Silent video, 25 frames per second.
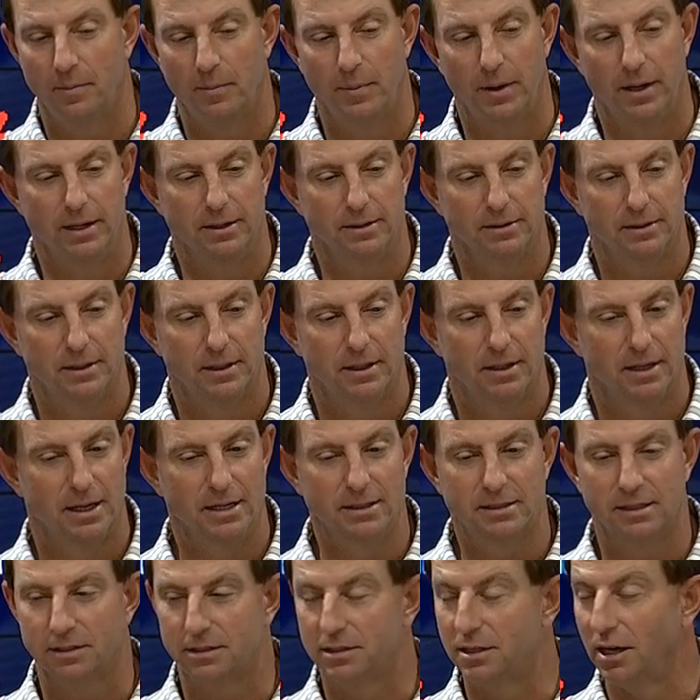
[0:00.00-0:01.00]
But
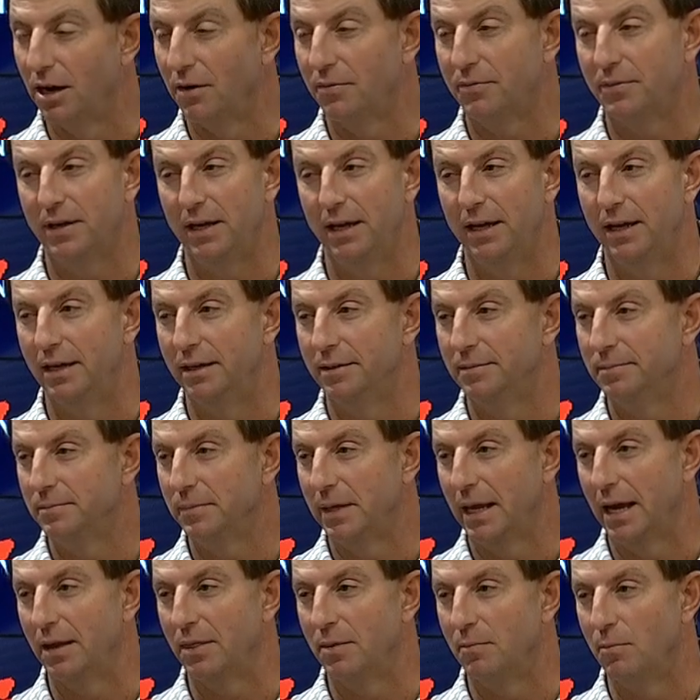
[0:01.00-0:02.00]
he's a tough kid.
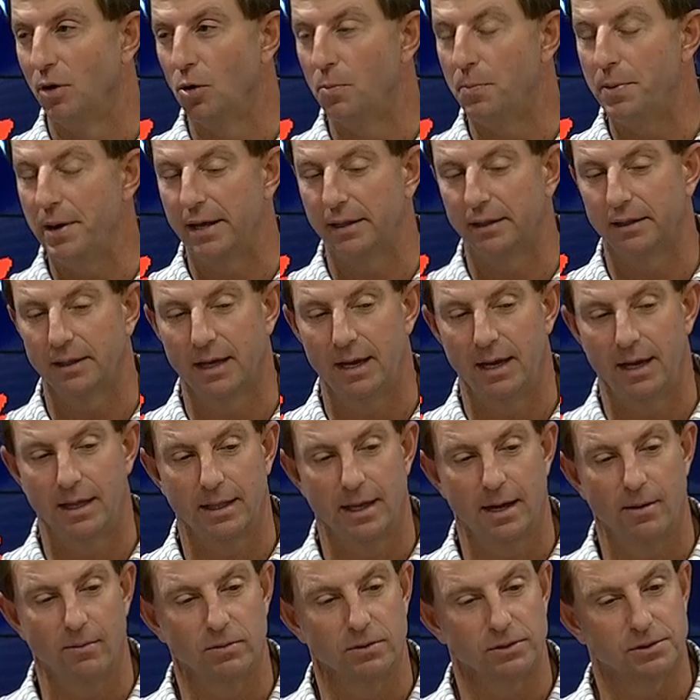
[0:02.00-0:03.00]
Yeah, the moped thing,
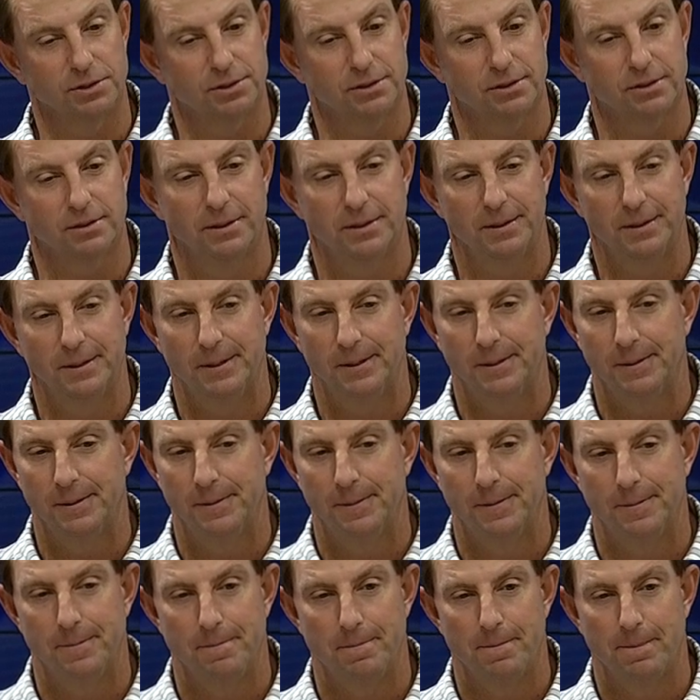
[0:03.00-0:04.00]
that was,
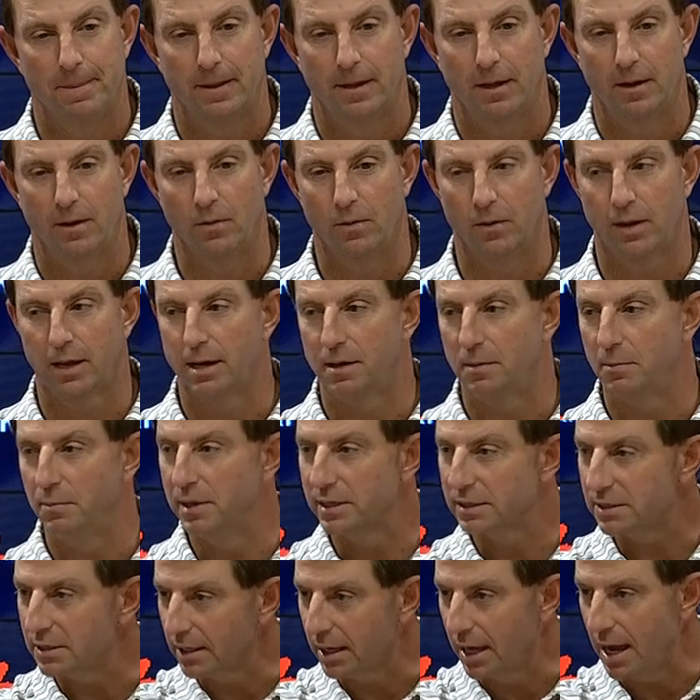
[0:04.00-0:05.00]
you know, he had to
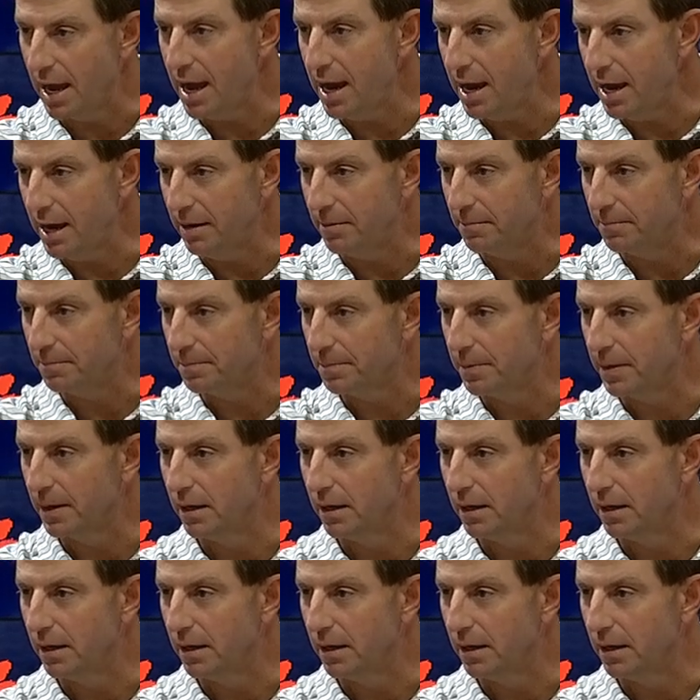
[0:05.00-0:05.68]
miss a game.